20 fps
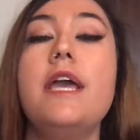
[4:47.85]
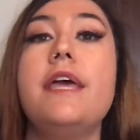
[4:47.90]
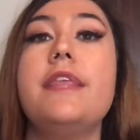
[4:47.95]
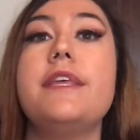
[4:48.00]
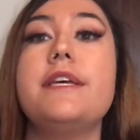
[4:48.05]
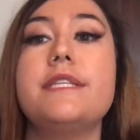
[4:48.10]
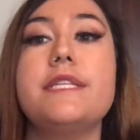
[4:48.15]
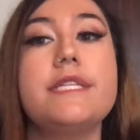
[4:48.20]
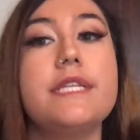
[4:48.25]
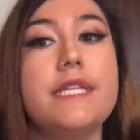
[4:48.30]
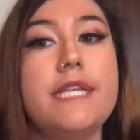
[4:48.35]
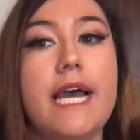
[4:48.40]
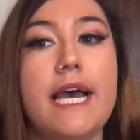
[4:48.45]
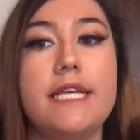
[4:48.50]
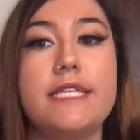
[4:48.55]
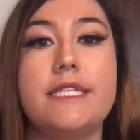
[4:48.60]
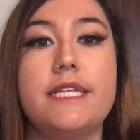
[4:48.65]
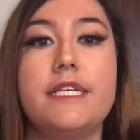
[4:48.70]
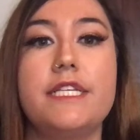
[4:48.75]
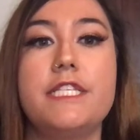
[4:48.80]
This is a
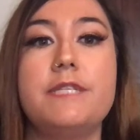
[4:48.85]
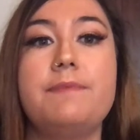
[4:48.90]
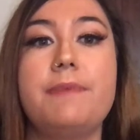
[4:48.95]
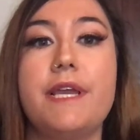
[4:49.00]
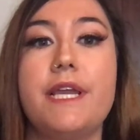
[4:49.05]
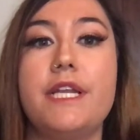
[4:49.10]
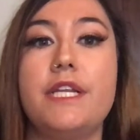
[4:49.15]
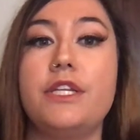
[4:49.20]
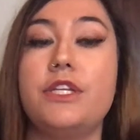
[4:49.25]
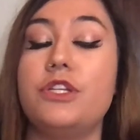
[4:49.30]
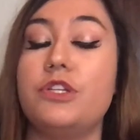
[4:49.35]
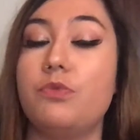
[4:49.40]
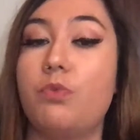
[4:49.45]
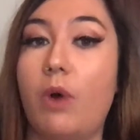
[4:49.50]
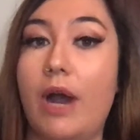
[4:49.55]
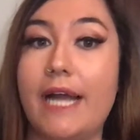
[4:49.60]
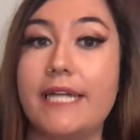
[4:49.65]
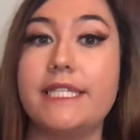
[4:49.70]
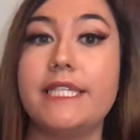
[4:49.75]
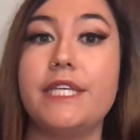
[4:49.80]
test that has been
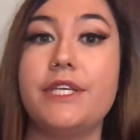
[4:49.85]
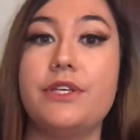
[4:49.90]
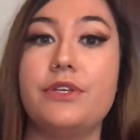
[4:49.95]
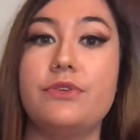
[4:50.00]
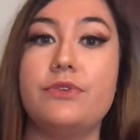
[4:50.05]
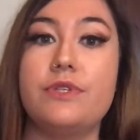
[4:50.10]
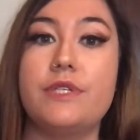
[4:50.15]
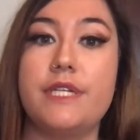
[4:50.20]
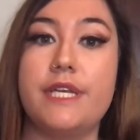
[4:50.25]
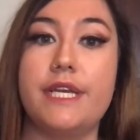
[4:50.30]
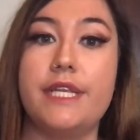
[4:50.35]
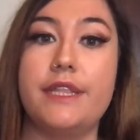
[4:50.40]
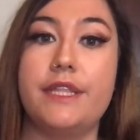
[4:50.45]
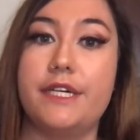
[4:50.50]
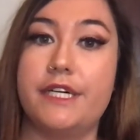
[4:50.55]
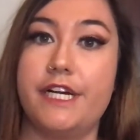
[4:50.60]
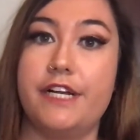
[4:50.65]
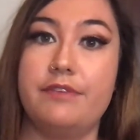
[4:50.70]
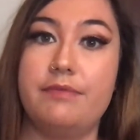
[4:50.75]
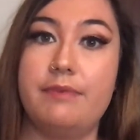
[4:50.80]
widely used in
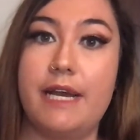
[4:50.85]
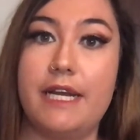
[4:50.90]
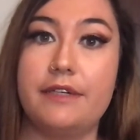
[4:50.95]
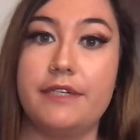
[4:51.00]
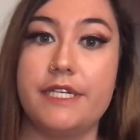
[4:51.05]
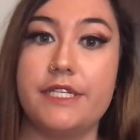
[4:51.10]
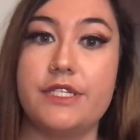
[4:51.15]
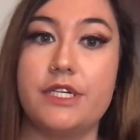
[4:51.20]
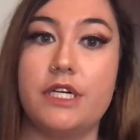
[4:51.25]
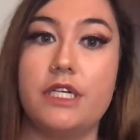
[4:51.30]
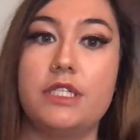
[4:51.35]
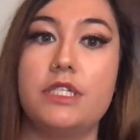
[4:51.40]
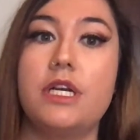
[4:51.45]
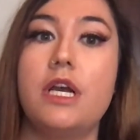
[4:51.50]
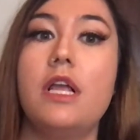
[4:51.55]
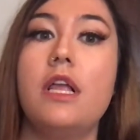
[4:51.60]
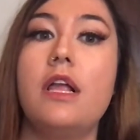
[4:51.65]
theory of mind research.